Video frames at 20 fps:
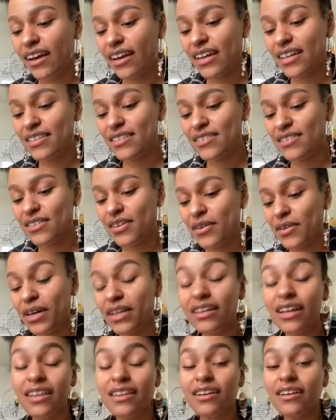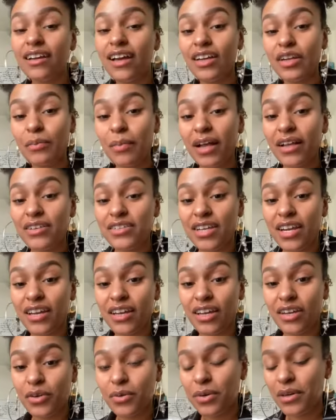All right, so another
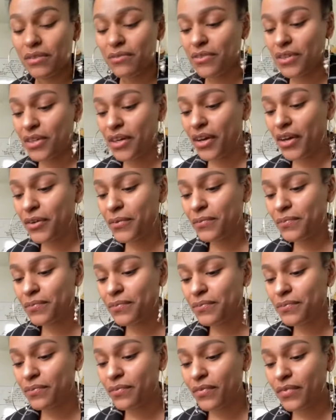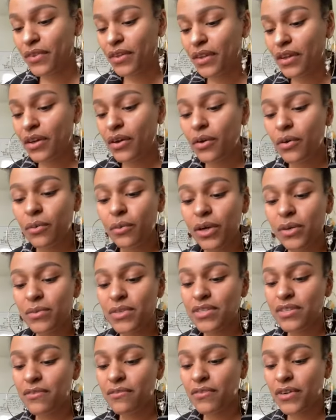unapologetic inquiry for y'all.
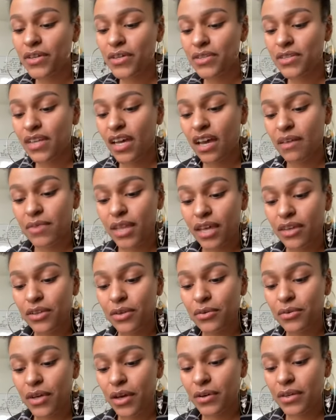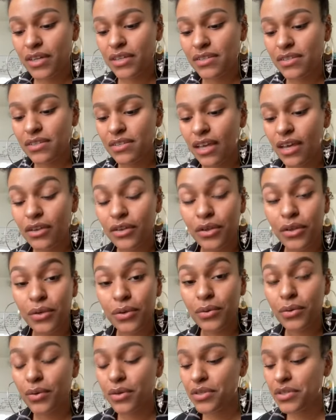When was the first time that you noticed that
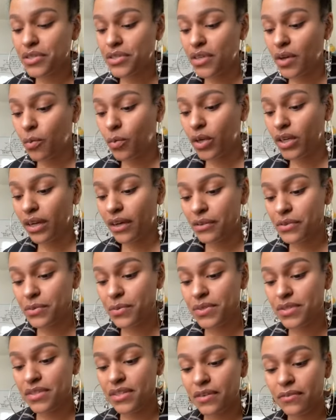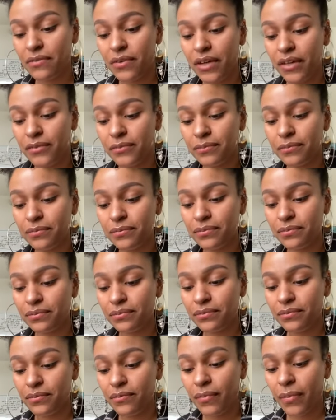you or someone else was different?
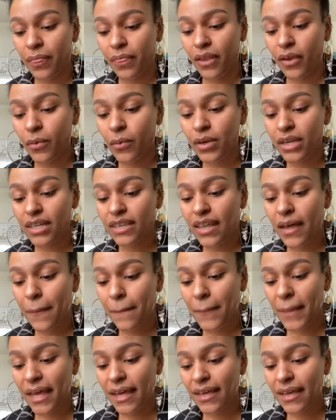What did